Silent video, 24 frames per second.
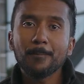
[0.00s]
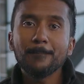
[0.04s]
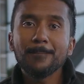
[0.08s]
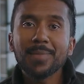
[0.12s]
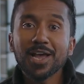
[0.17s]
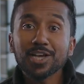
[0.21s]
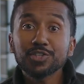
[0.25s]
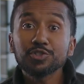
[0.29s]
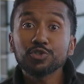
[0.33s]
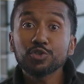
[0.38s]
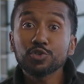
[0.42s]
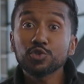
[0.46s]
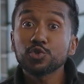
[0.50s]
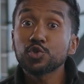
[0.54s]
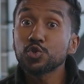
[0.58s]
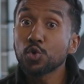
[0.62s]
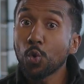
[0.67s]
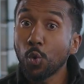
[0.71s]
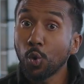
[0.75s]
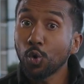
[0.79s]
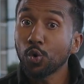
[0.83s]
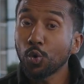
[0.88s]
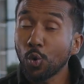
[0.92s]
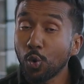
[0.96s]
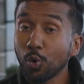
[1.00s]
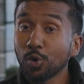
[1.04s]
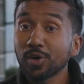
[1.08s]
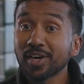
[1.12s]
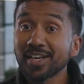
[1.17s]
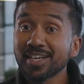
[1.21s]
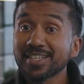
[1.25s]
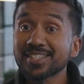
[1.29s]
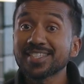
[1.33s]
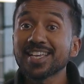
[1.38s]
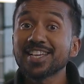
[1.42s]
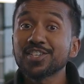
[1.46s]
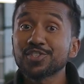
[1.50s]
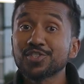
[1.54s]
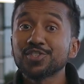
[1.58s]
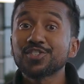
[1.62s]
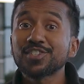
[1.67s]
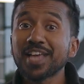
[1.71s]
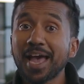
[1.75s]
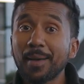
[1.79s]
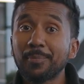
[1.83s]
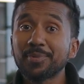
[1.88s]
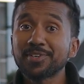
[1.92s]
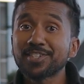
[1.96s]
measures your
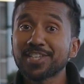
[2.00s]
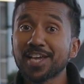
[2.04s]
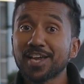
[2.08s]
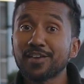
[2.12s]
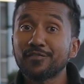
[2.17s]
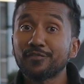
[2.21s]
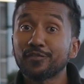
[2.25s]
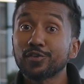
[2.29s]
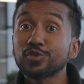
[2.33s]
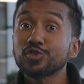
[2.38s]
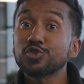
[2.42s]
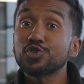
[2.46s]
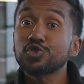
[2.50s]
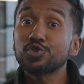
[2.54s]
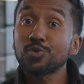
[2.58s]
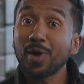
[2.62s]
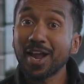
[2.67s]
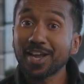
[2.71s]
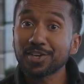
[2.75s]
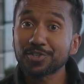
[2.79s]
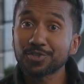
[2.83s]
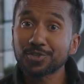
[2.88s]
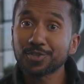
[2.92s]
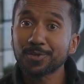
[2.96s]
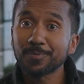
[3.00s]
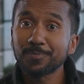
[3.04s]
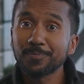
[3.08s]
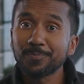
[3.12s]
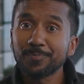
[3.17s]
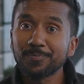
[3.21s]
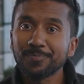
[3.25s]
organization's appetite for stretch.